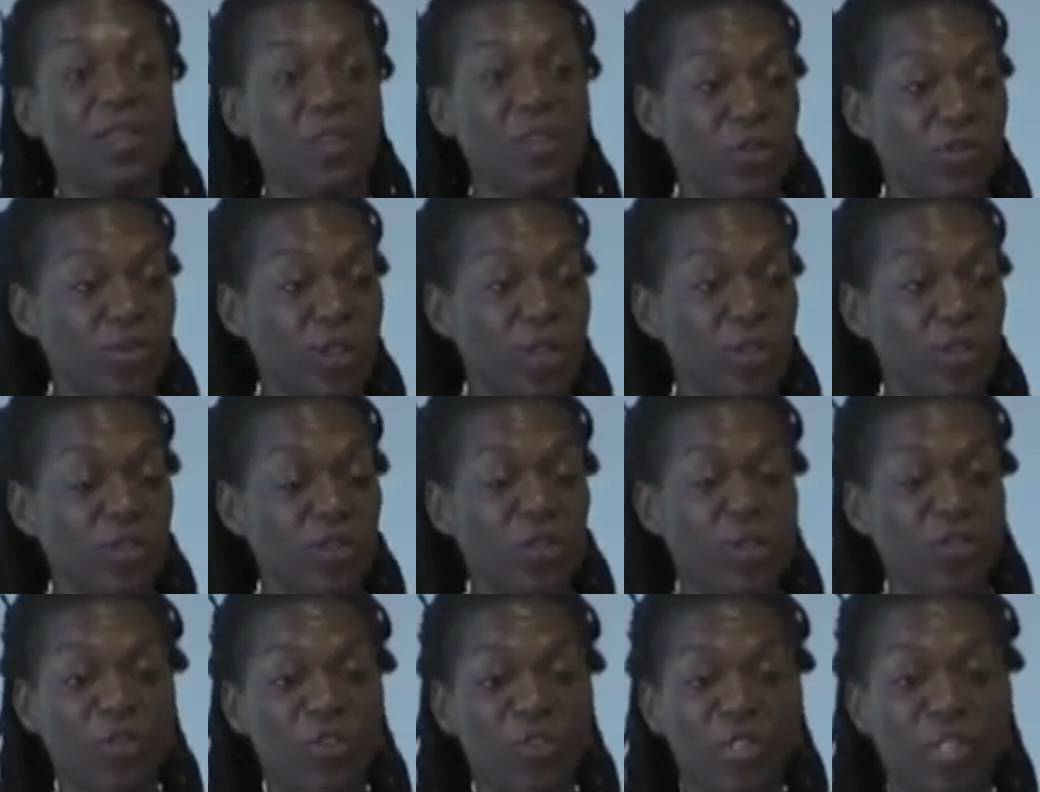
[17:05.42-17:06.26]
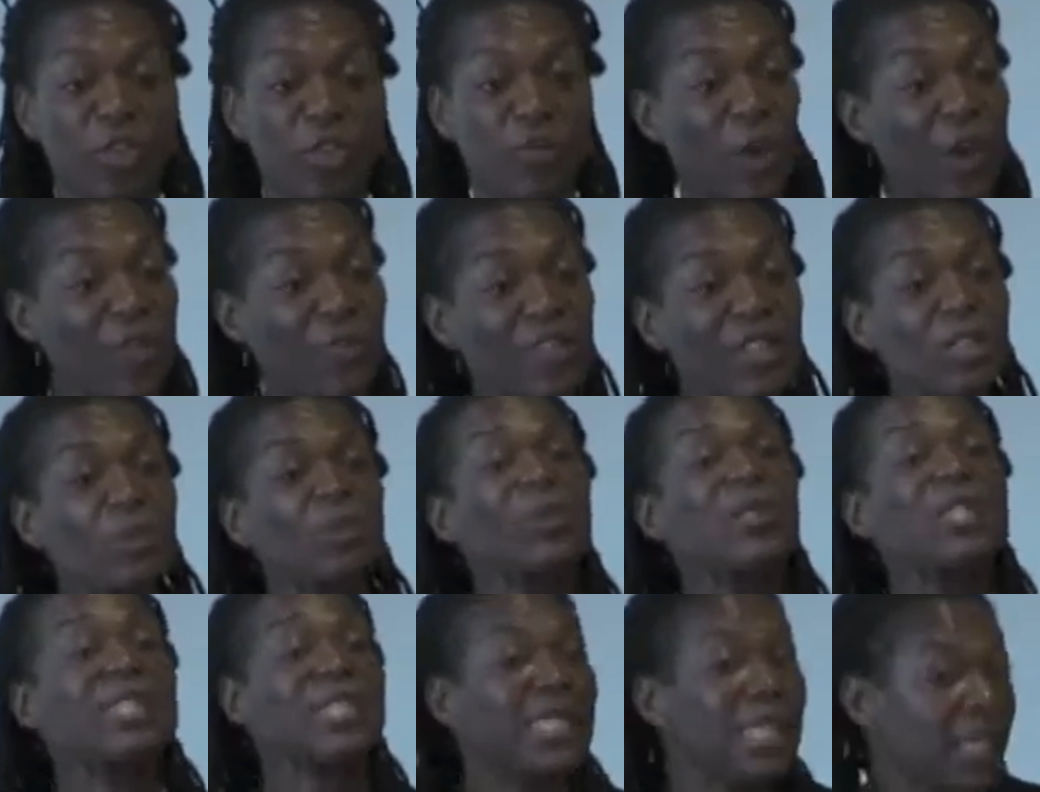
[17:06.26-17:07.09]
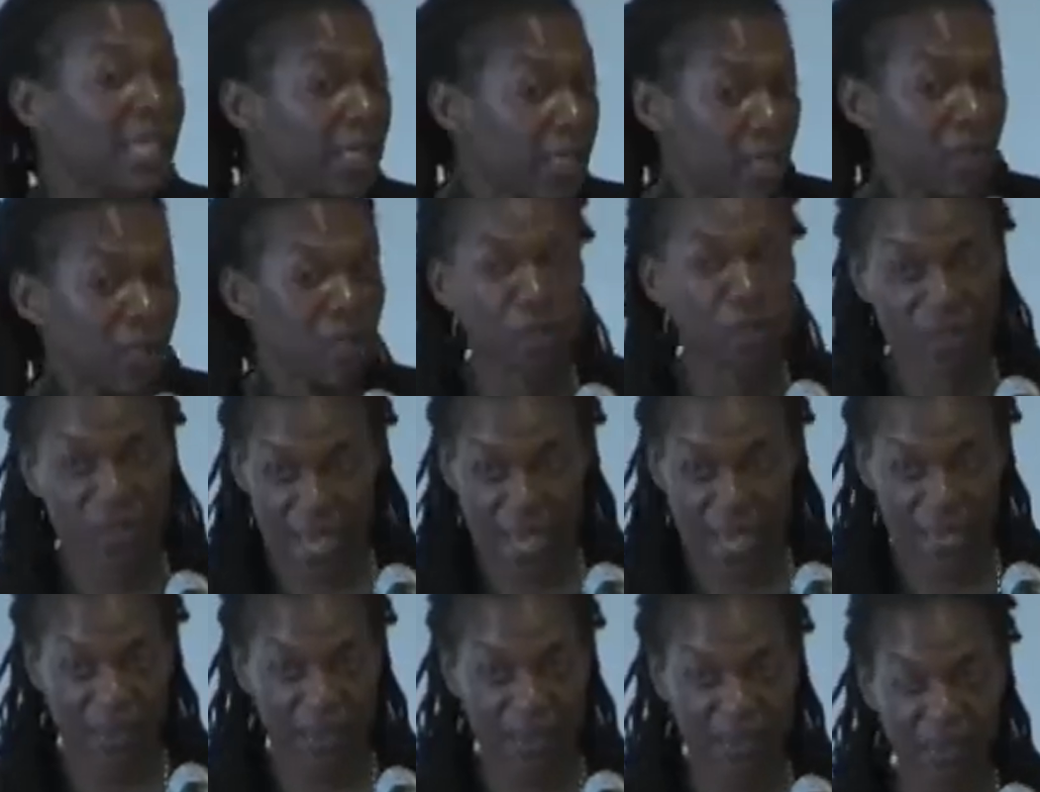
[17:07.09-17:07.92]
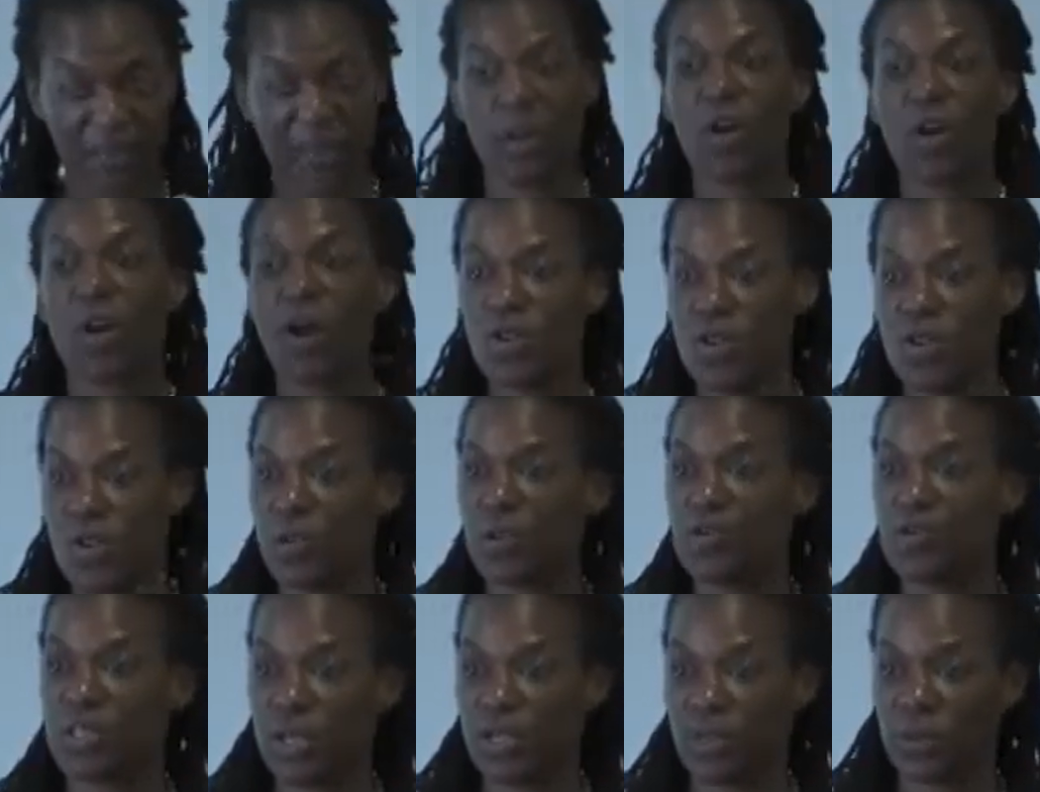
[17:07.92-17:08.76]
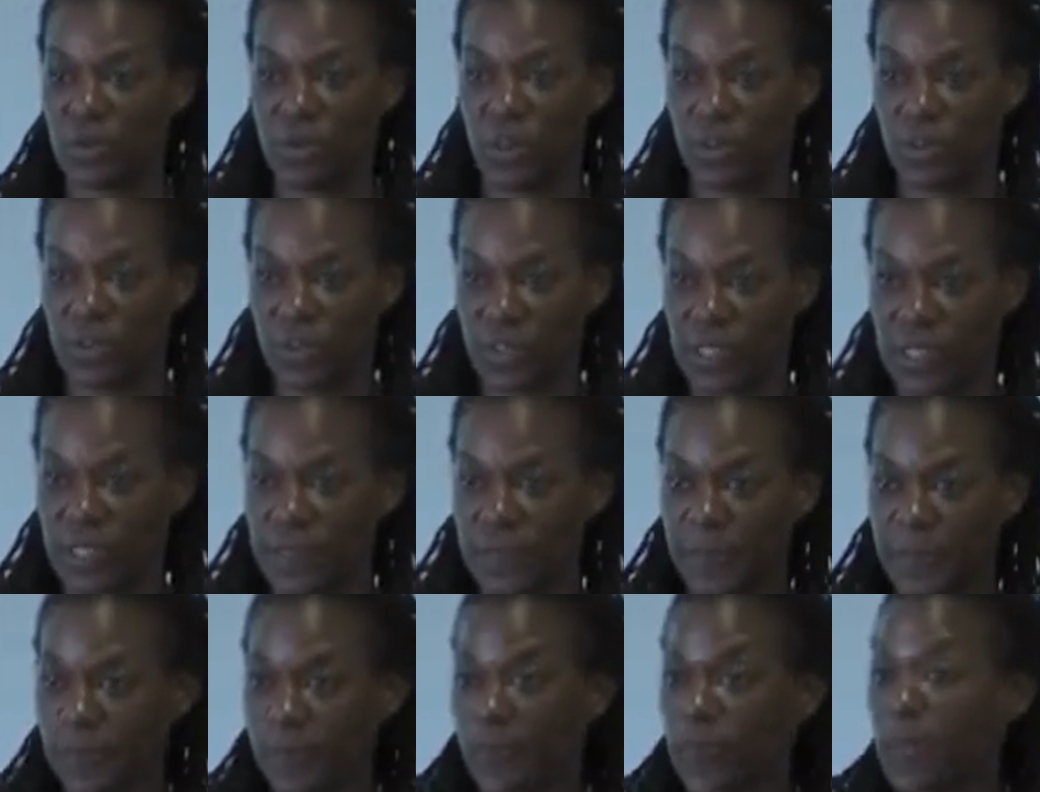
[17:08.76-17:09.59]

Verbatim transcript: there are gender differences, but on this particular test, there are no gender differences.